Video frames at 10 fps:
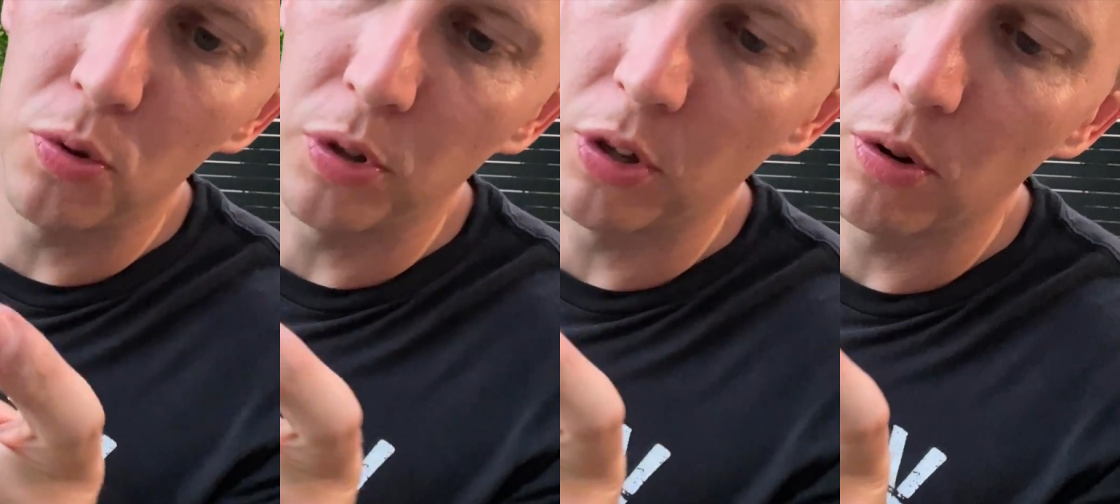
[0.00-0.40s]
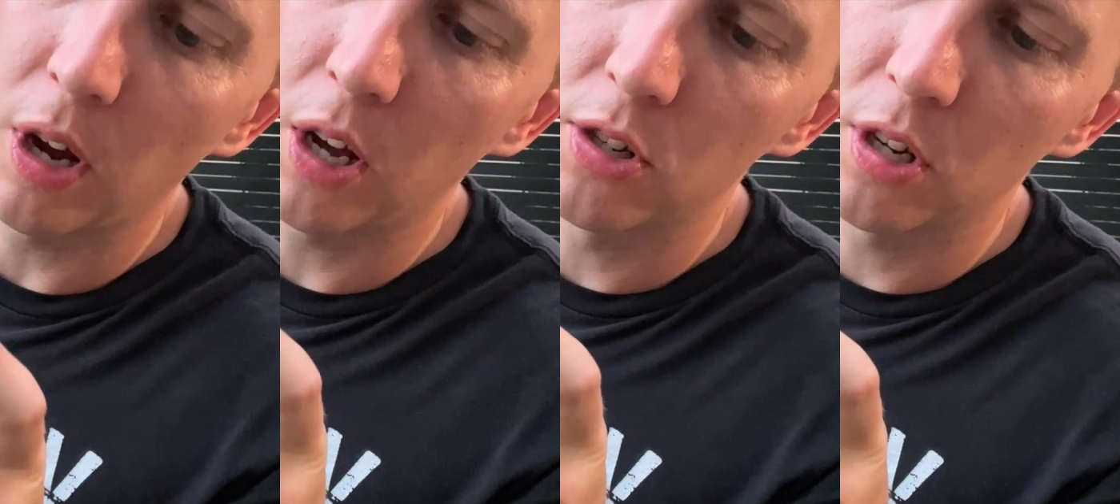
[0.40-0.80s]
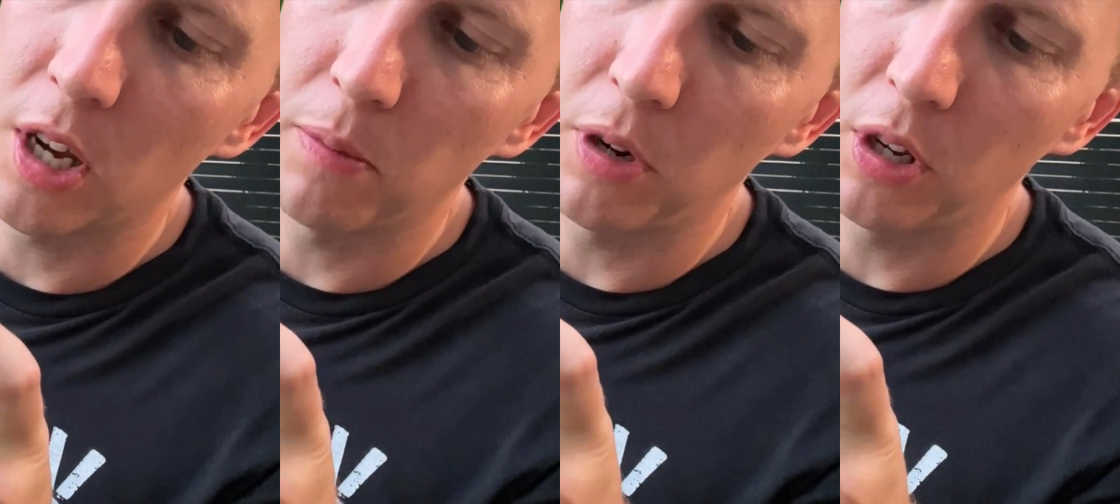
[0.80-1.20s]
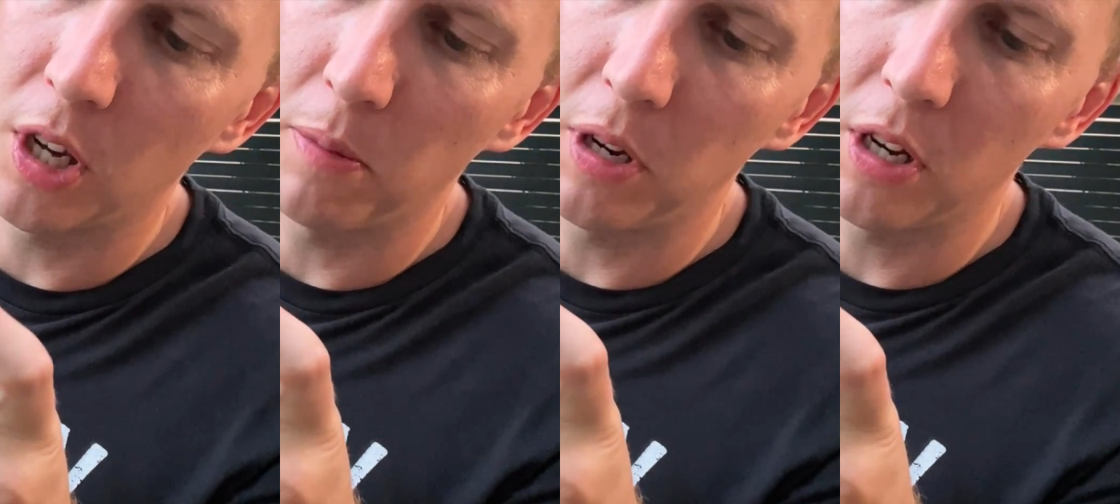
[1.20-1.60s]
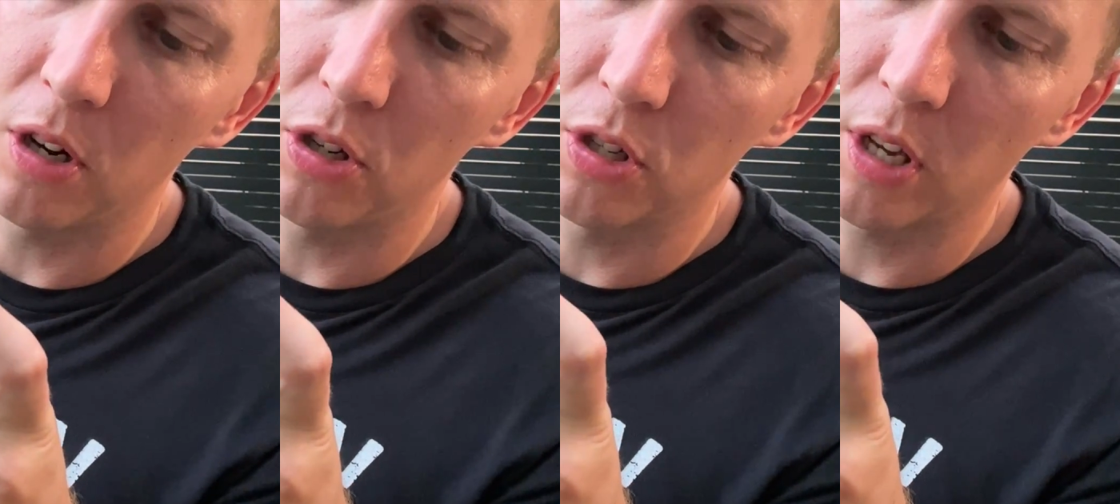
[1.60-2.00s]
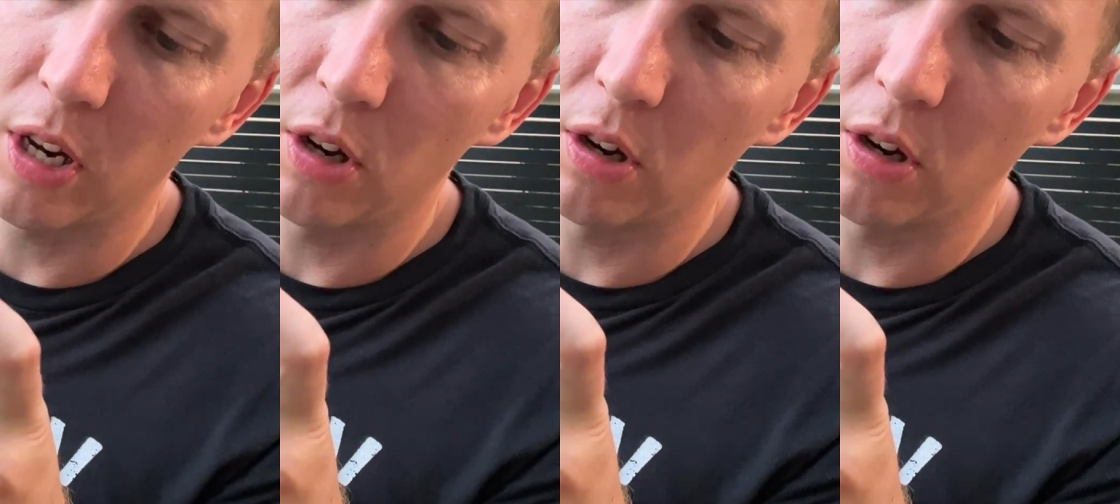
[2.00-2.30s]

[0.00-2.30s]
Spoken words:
in the garage. I'm gonna come in here and just kind of